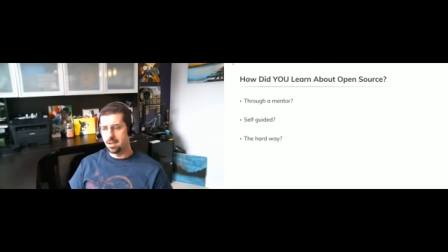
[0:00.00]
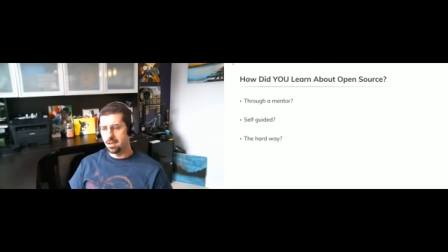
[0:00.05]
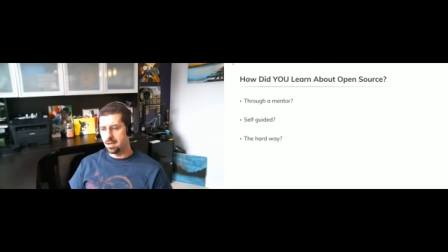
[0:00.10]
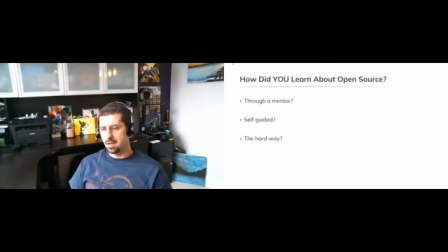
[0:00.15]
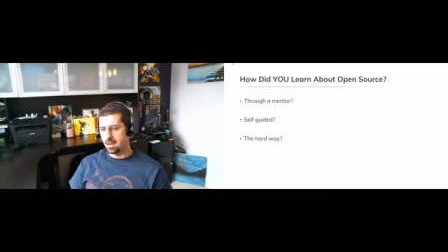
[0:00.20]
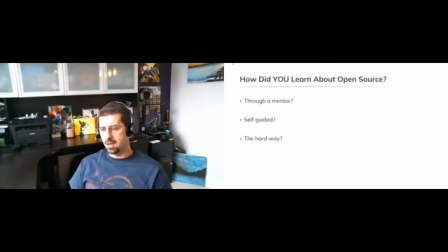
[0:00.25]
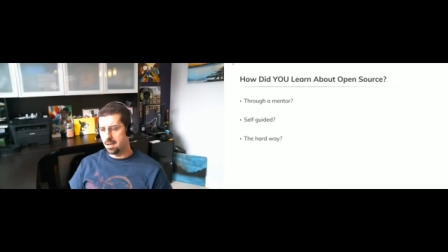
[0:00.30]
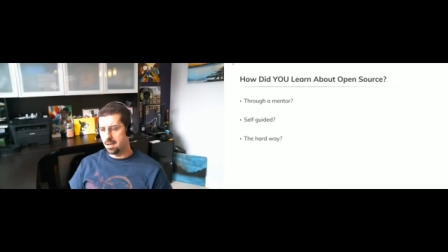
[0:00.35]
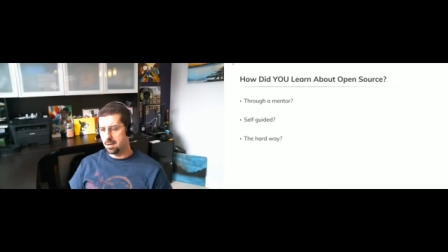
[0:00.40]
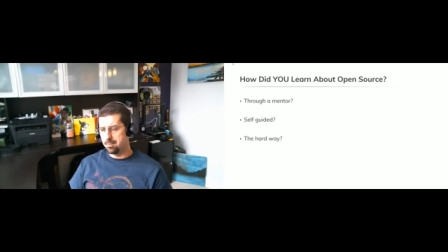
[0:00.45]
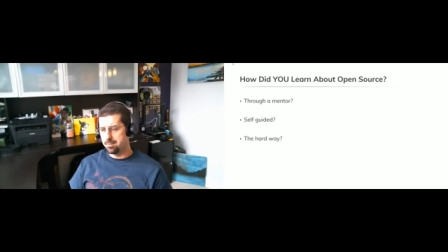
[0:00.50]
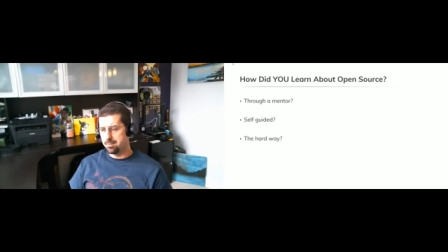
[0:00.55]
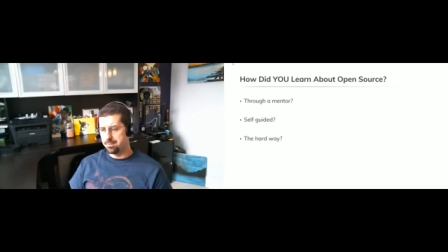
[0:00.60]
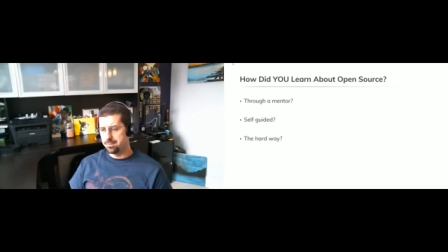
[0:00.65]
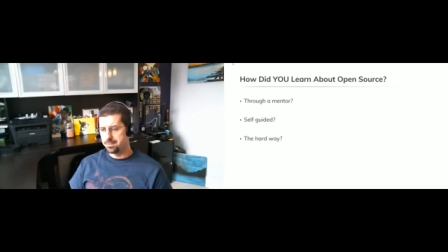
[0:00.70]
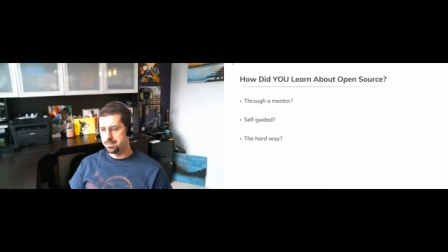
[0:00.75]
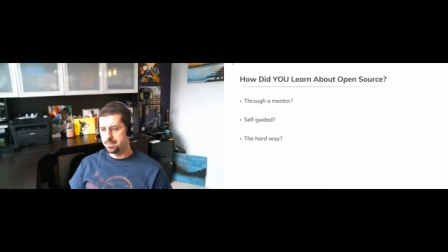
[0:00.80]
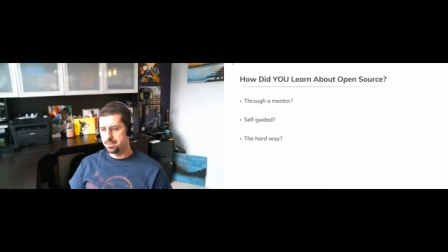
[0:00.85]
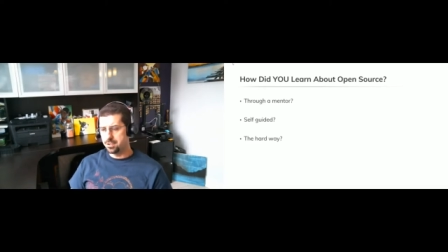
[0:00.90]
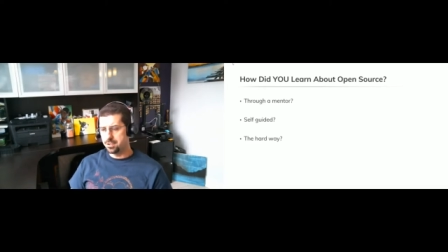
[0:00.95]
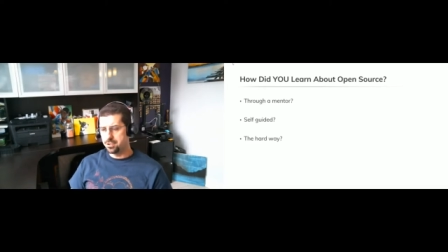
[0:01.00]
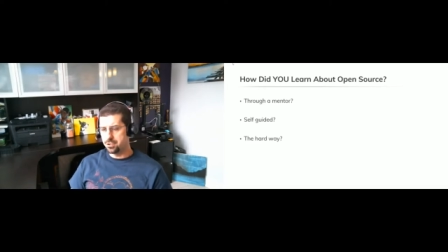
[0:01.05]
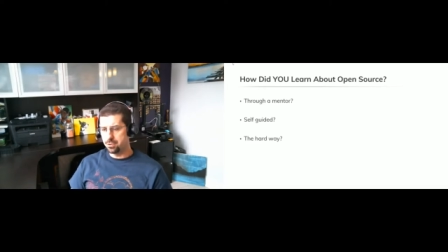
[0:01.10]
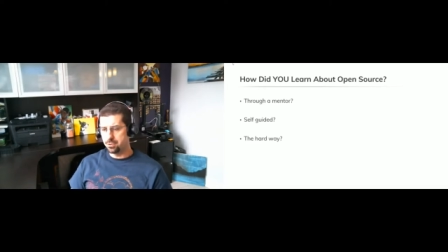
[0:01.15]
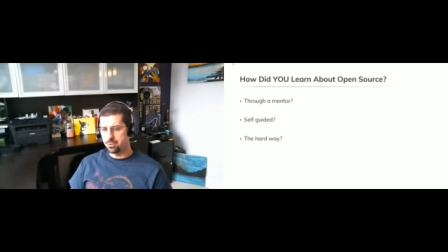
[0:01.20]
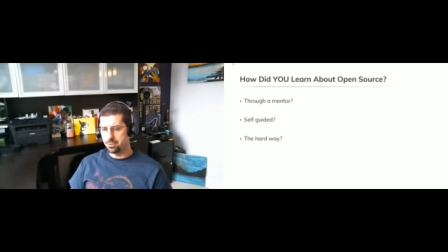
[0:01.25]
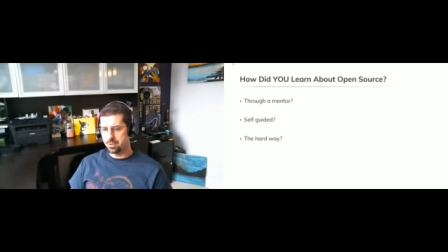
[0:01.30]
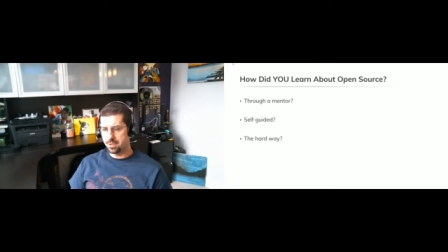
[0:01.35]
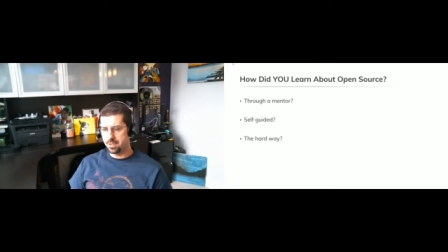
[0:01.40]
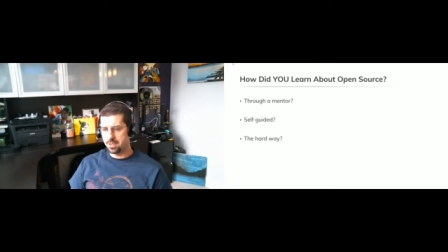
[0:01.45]
Um, did
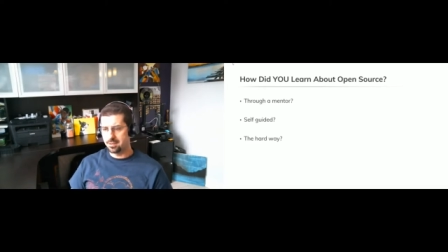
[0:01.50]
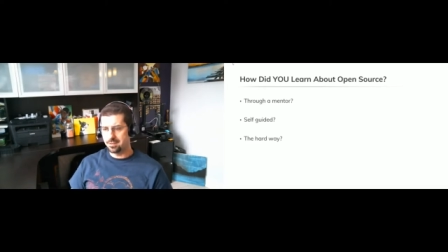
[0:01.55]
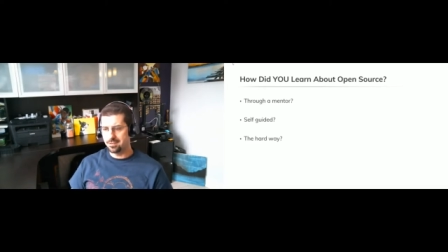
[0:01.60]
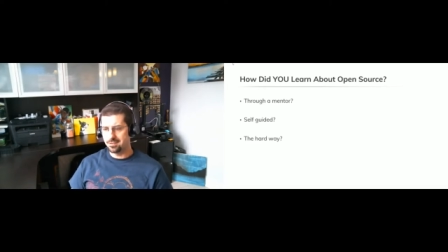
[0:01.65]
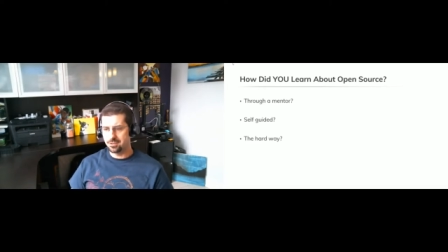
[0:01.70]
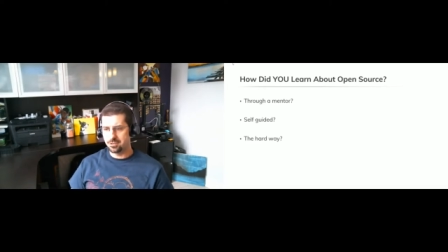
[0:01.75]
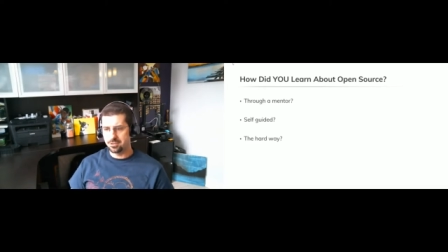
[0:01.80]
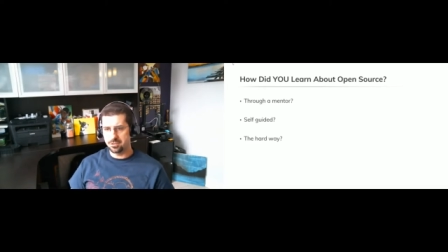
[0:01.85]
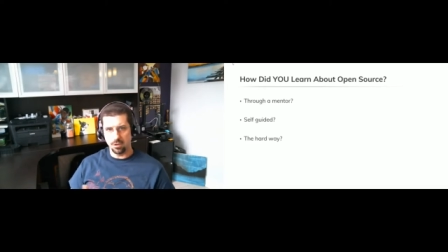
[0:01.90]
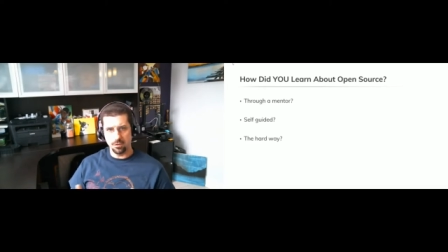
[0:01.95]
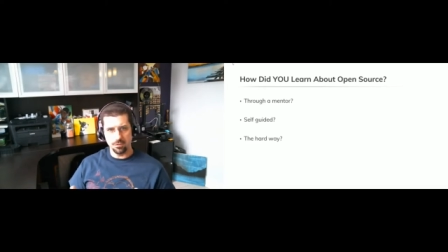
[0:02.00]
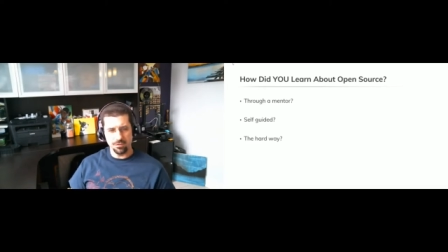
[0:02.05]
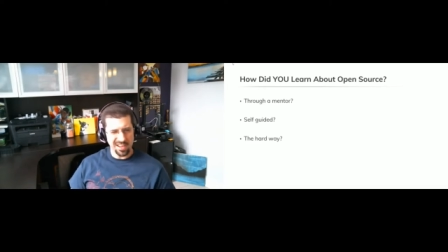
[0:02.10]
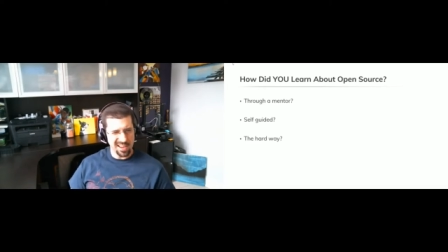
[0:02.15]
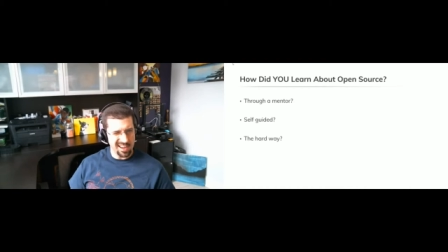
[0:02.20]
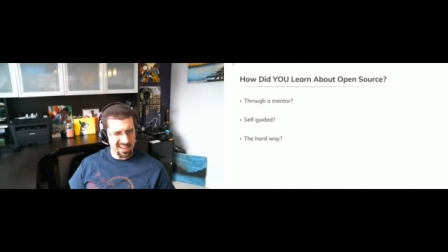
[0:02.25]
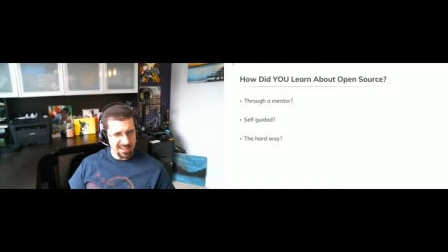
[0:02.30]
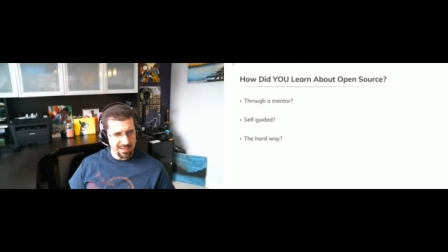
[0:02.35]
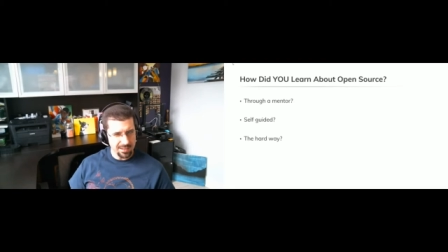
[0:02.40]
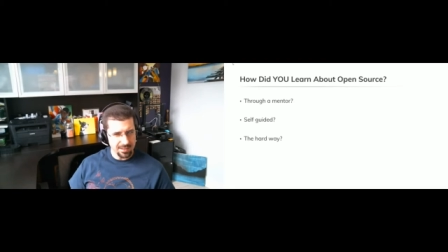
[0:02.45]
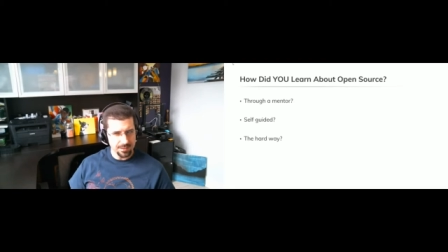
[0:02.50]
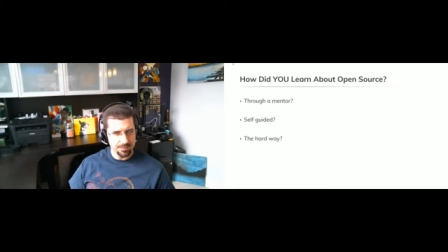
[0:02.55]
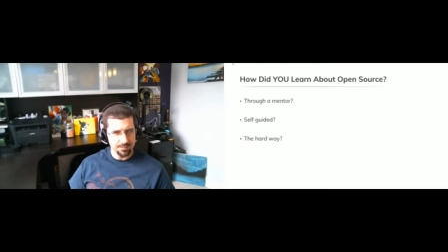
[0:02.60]
you self guide